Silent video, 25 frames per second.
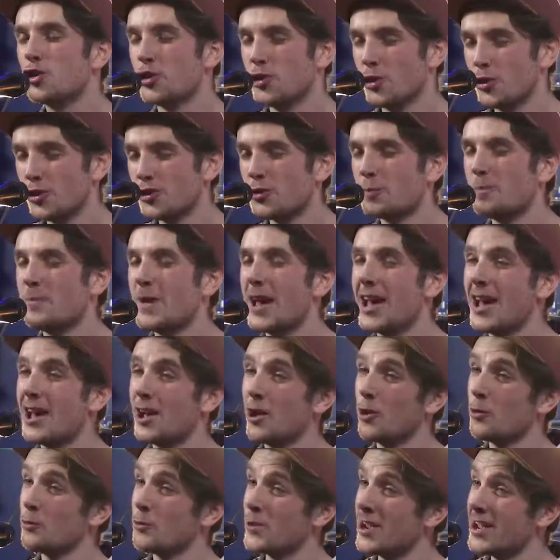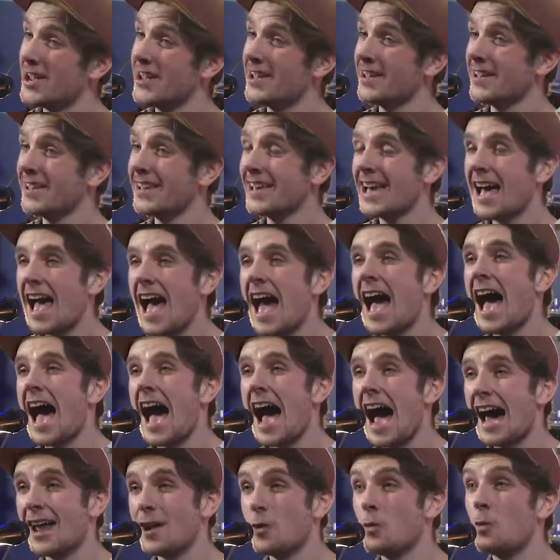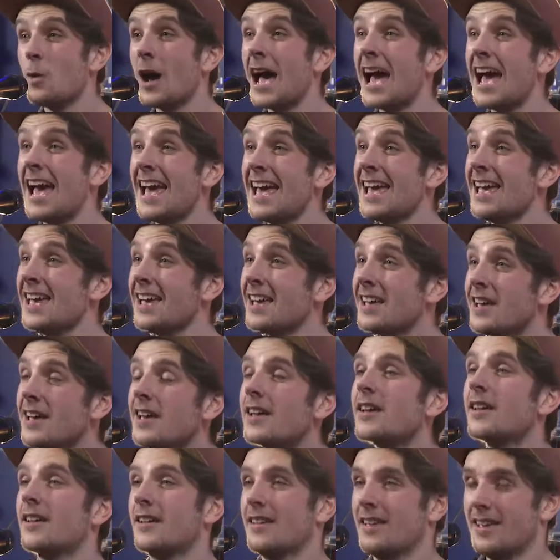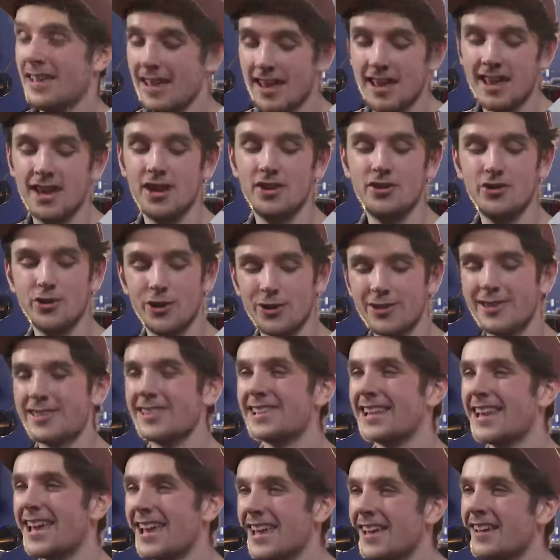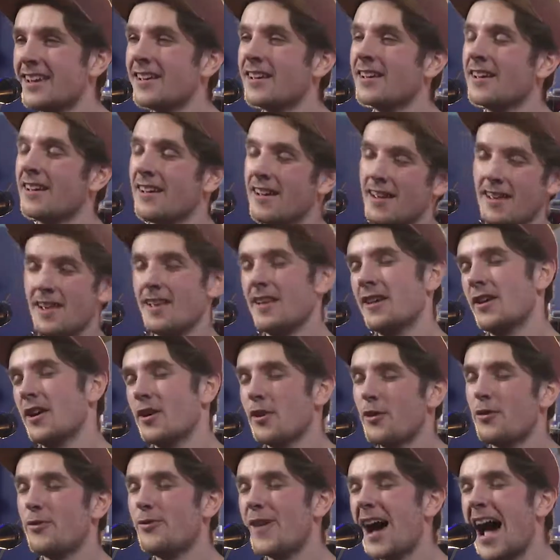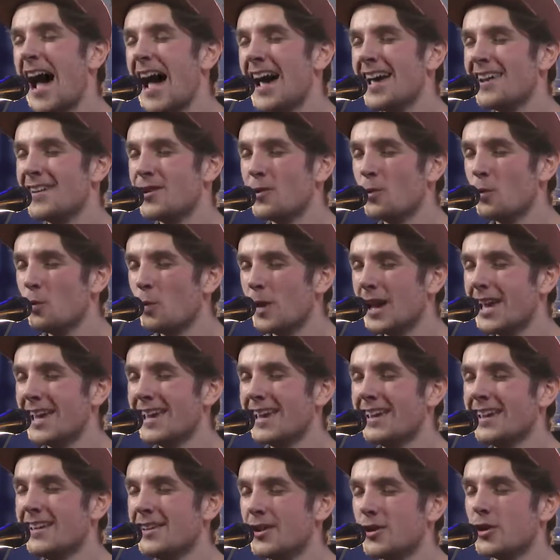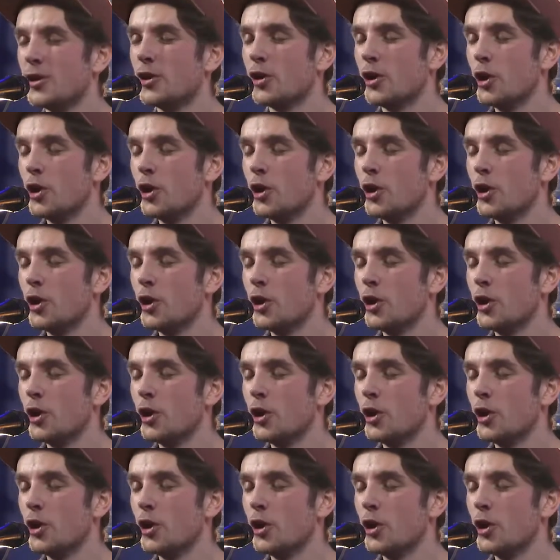church bell ring. Hide away in your sling, find a way to